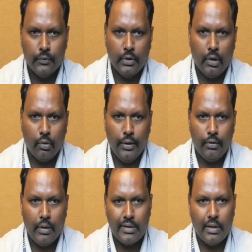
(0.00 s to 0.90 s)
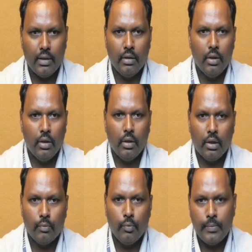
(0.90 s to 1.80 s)
Now going to as the
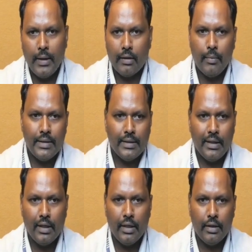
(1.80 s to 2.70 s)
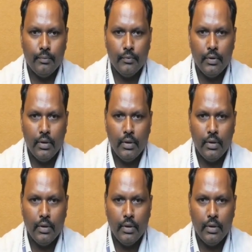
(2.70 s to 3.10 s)
North-Morris pattern matching algorithm.